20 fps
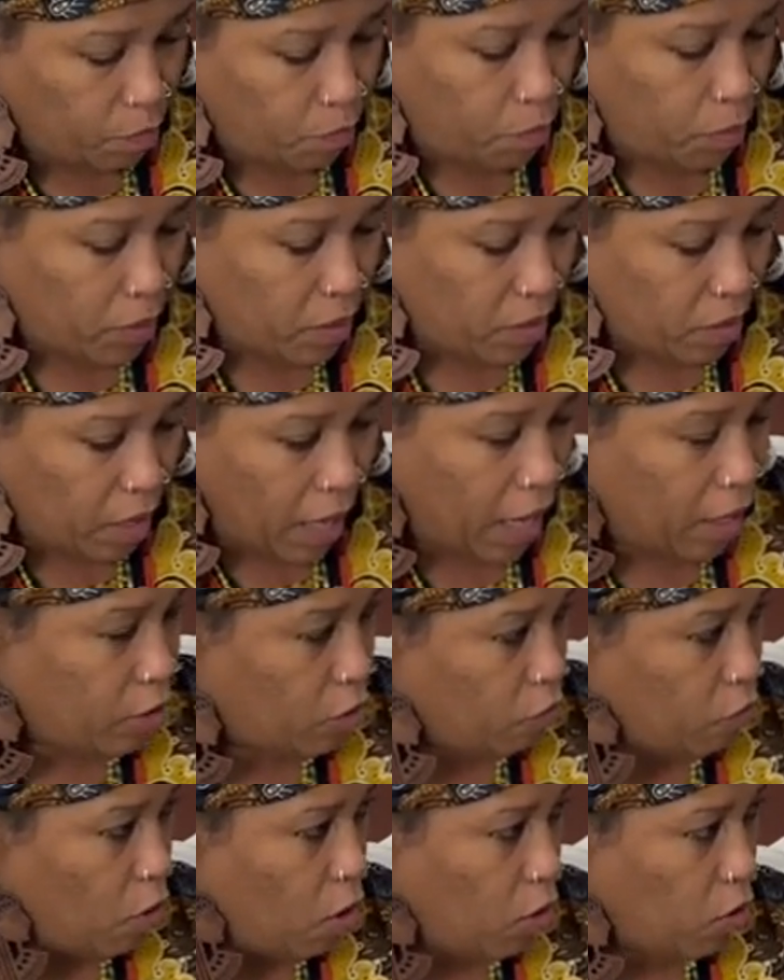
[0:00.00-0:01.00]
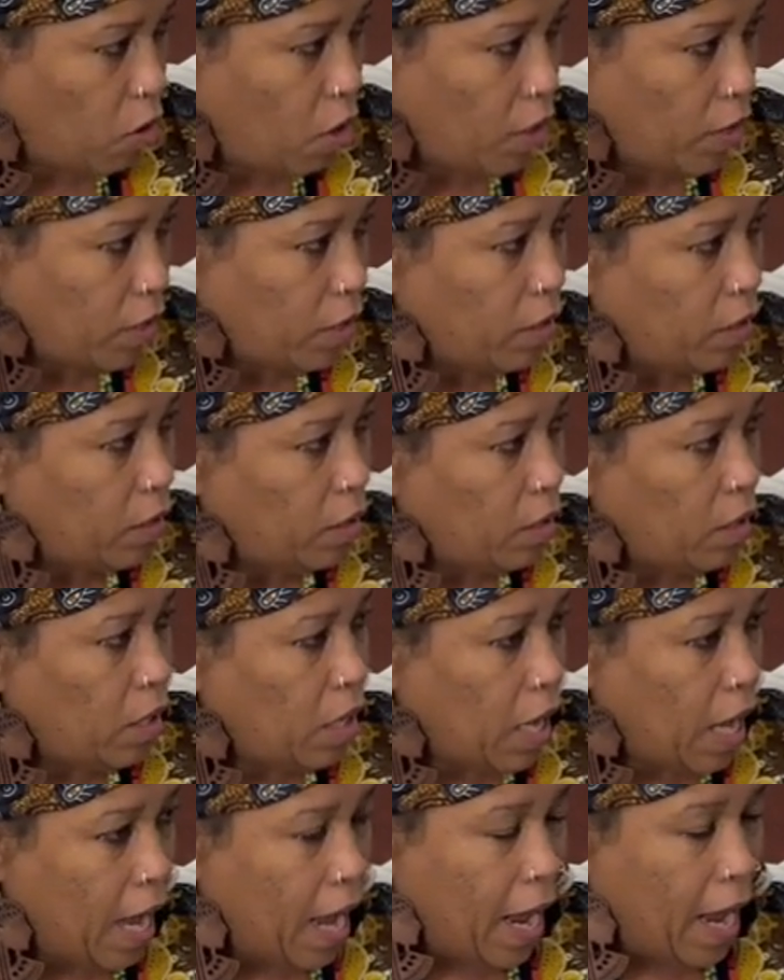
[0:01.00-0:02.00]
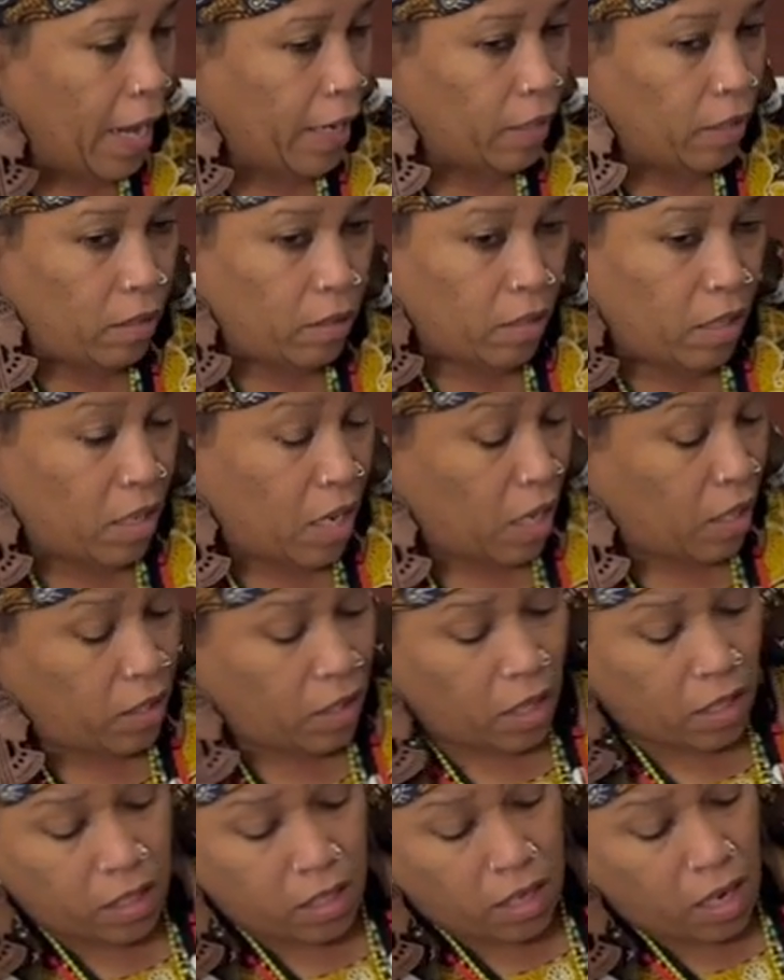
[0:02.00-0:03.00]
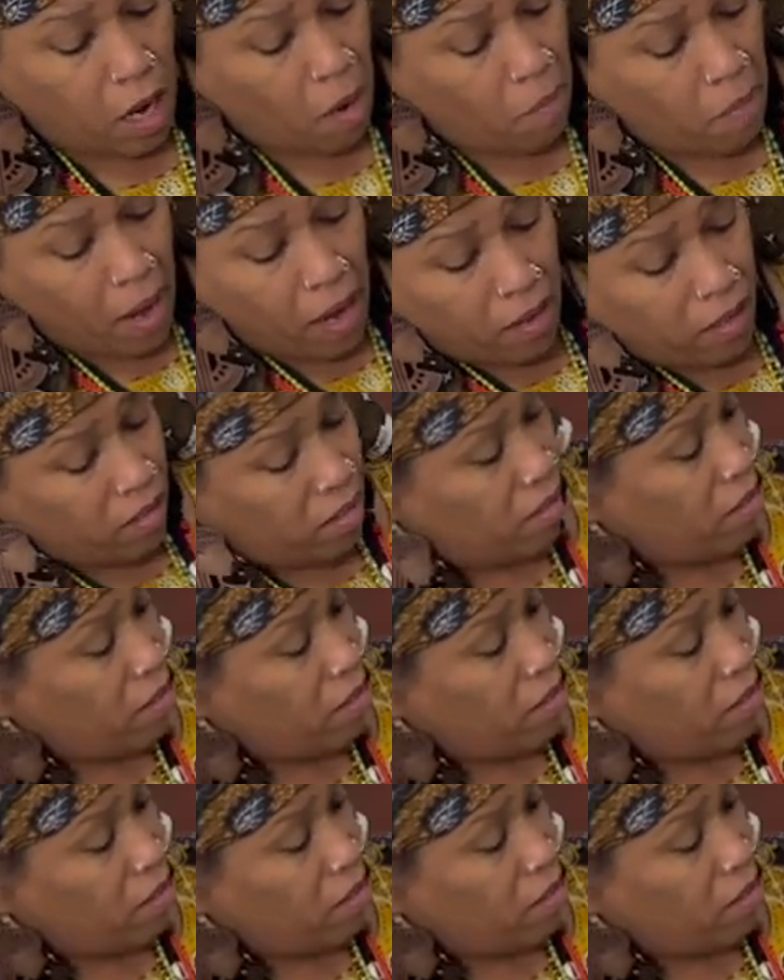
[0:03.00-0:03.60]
put the casserole on, and the next day she came back.